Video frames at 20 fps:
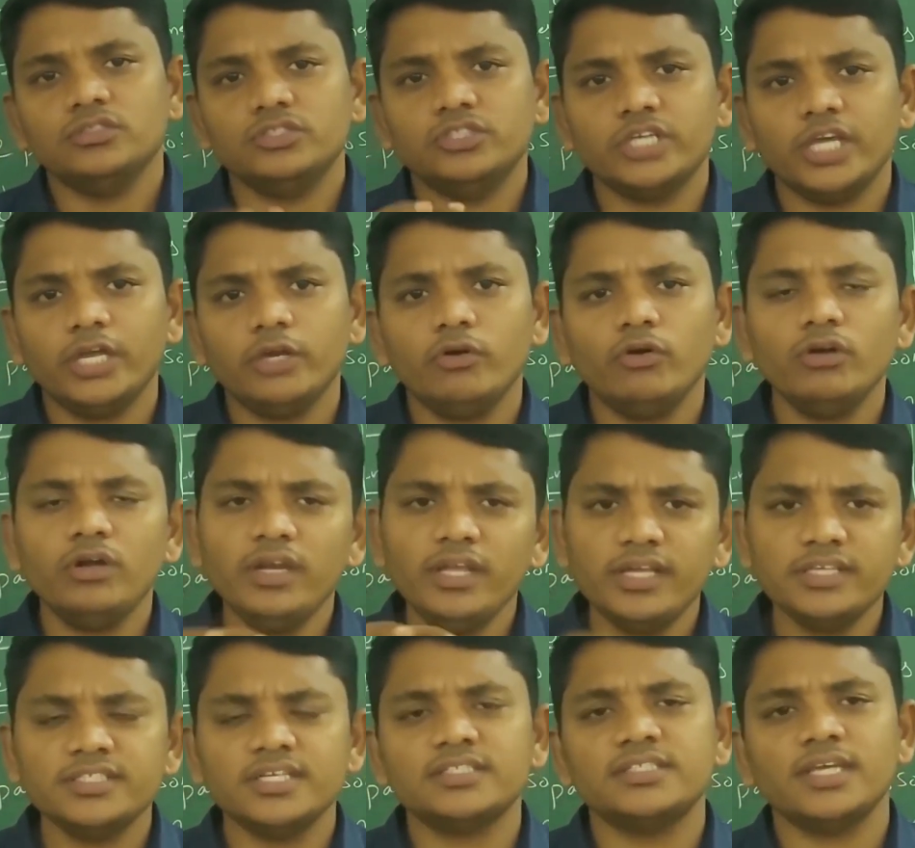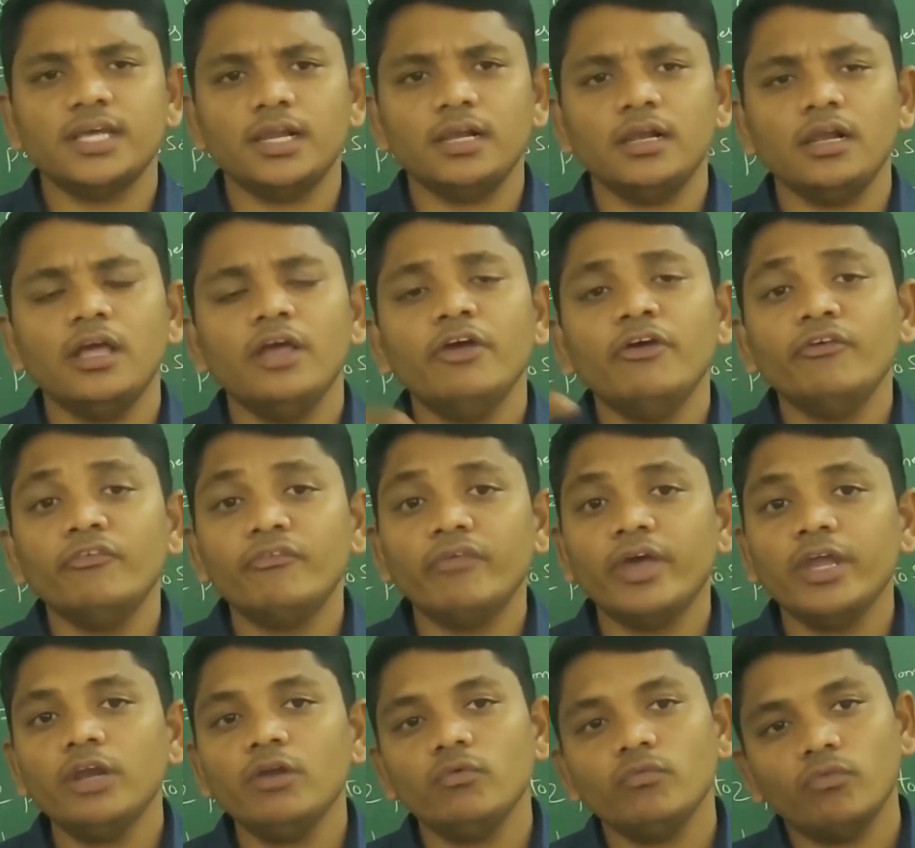Zygote is a cell.
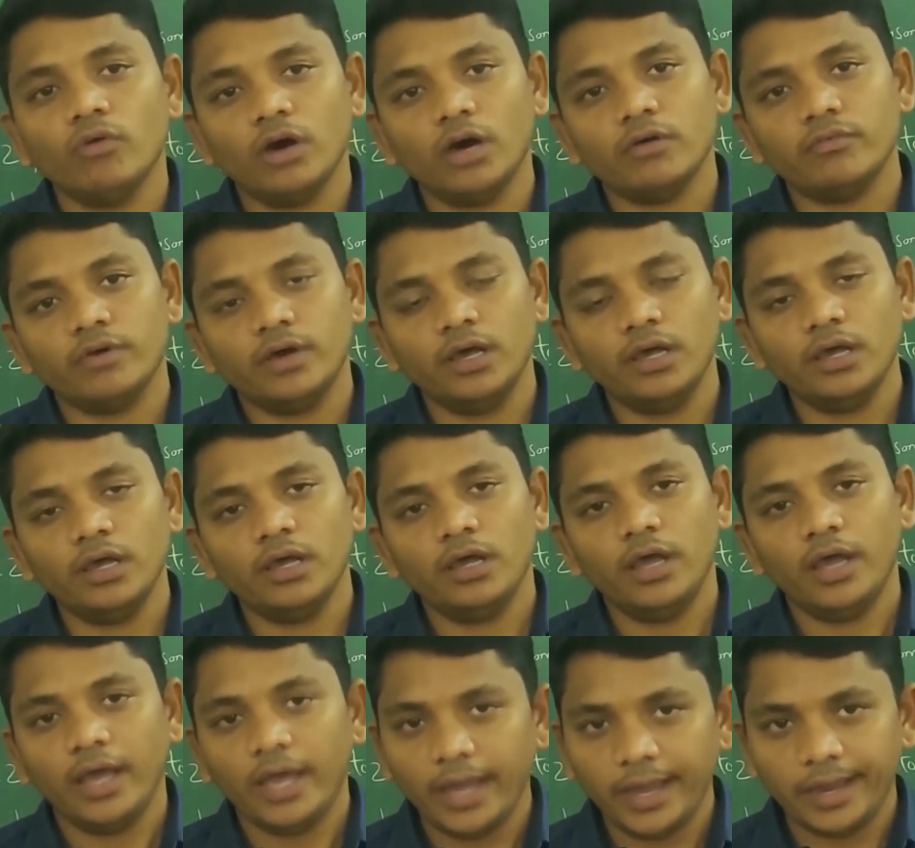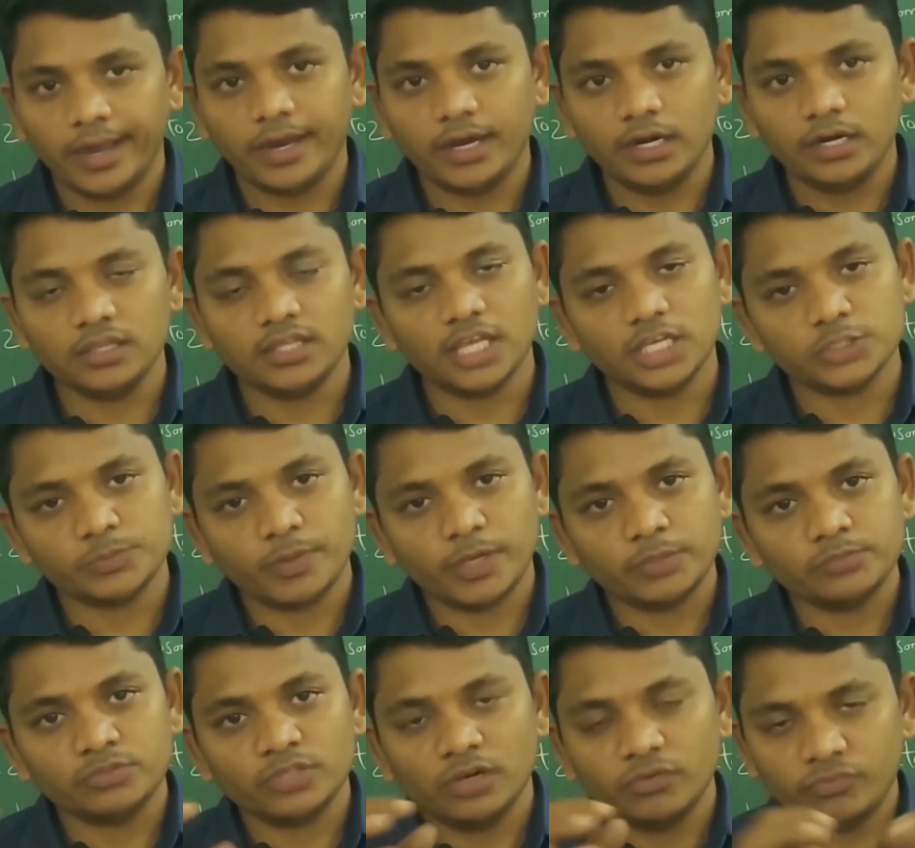When ova and the
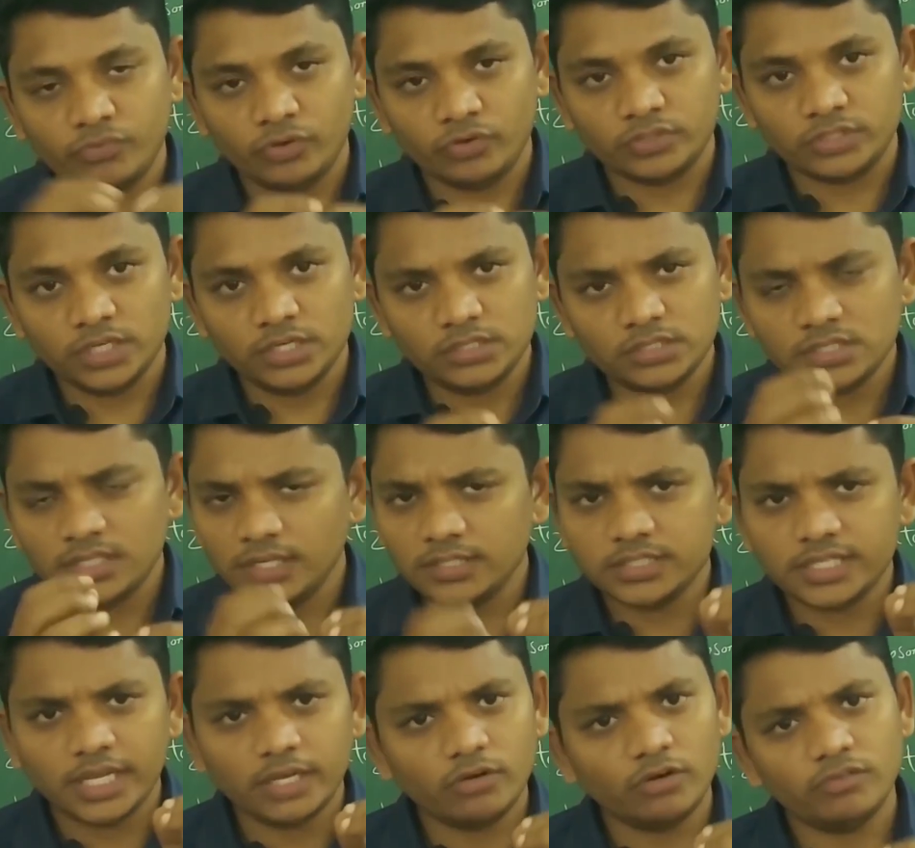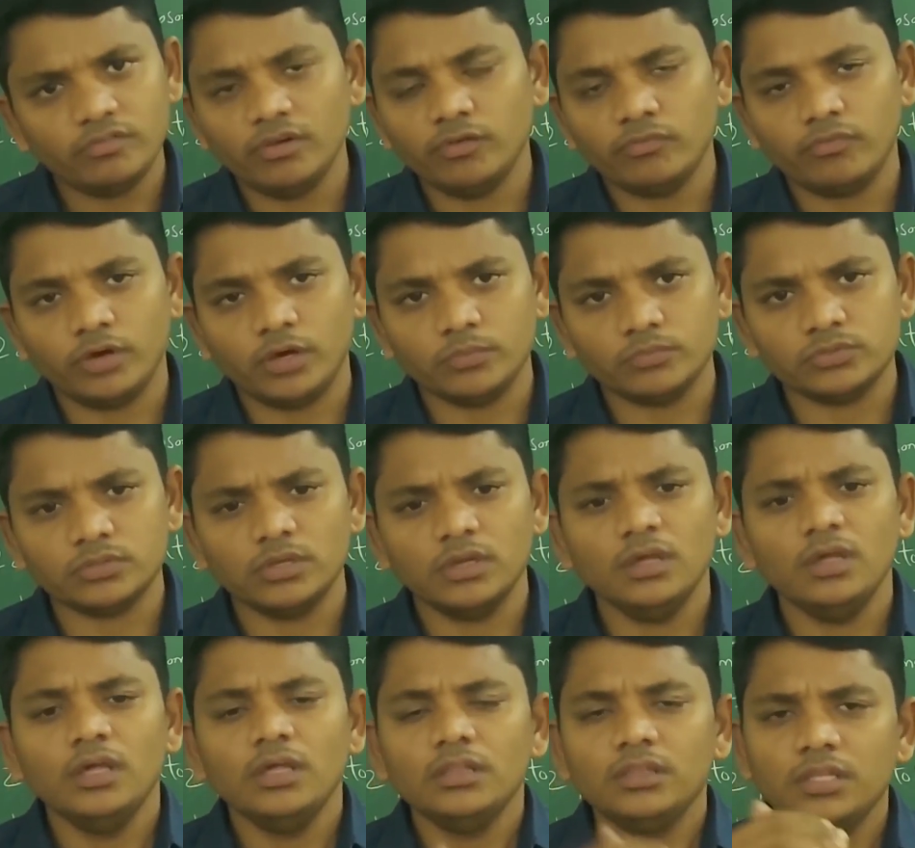sperm cell fuses, then zygote will forms.
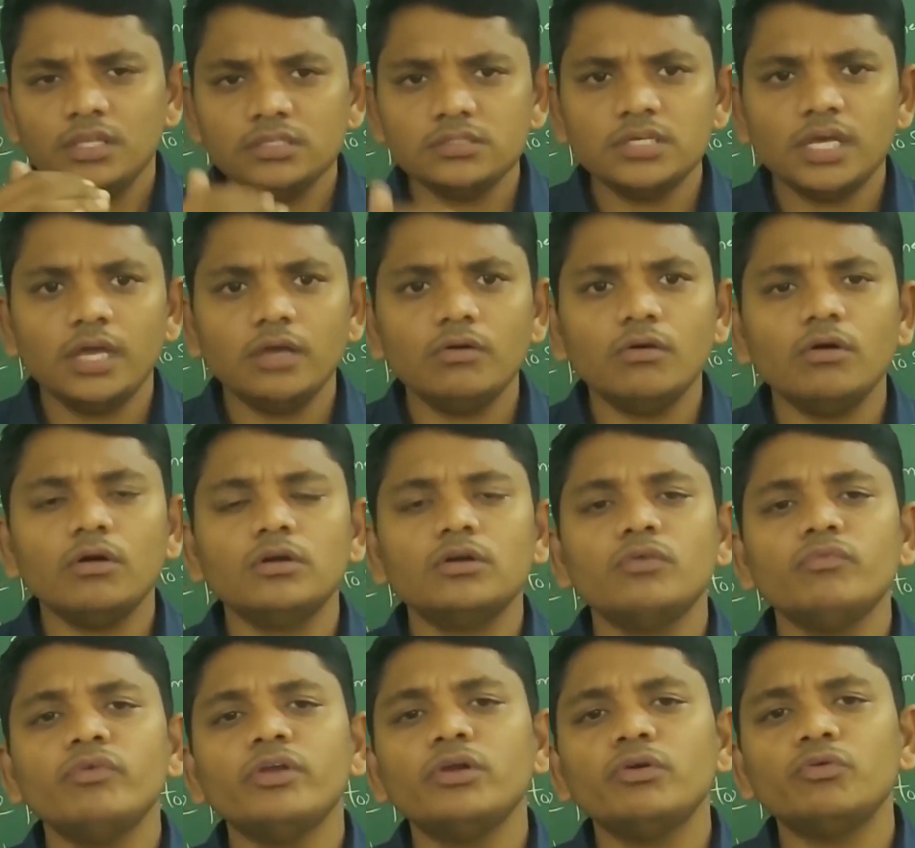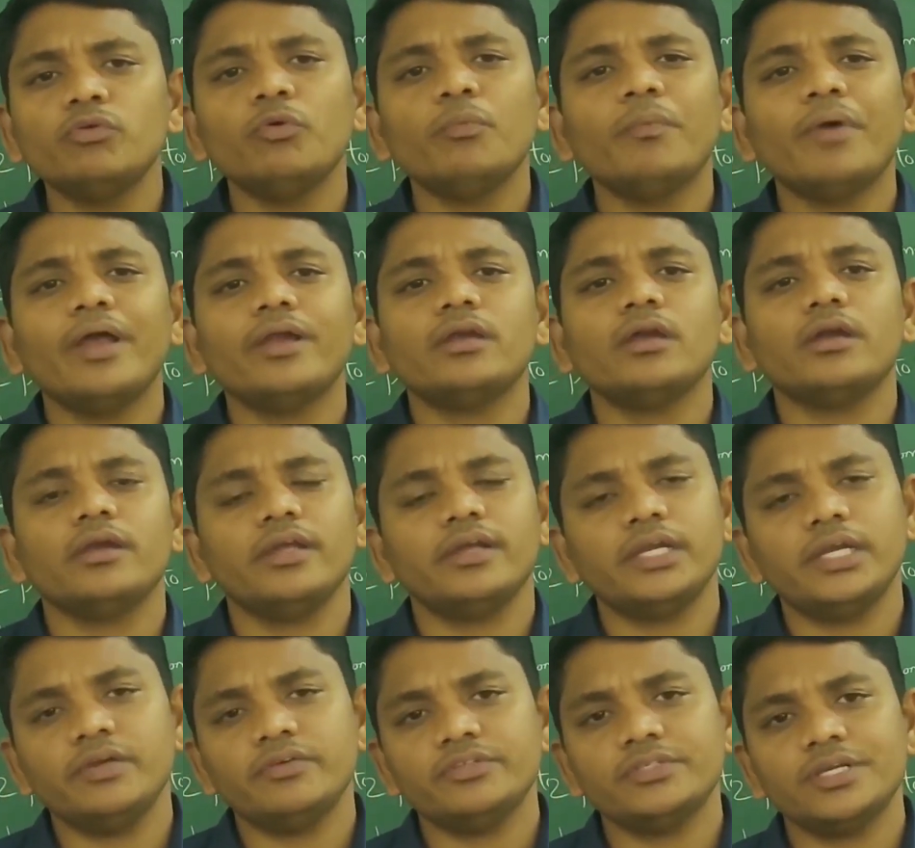This zygote will do
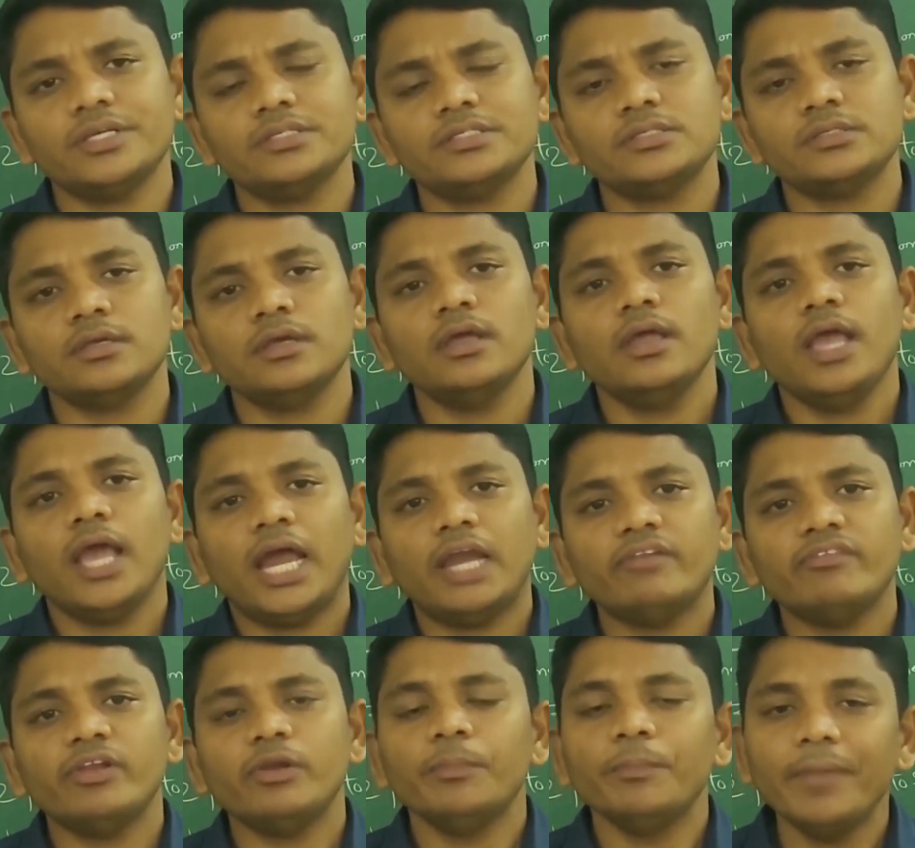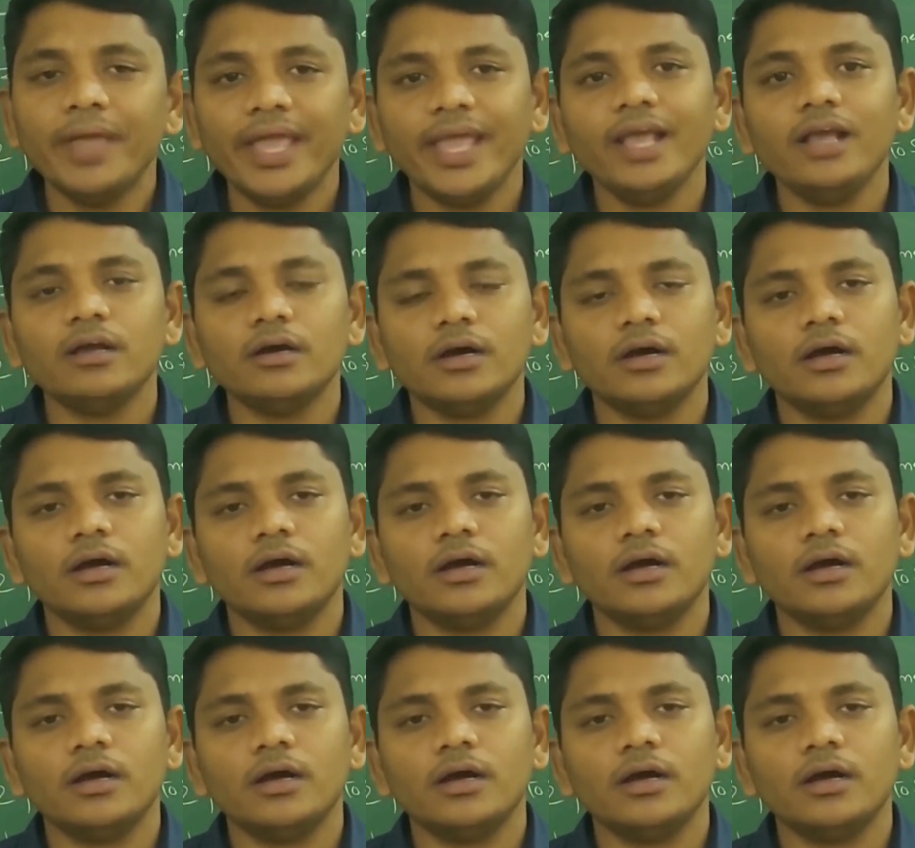mitotic divisions and will make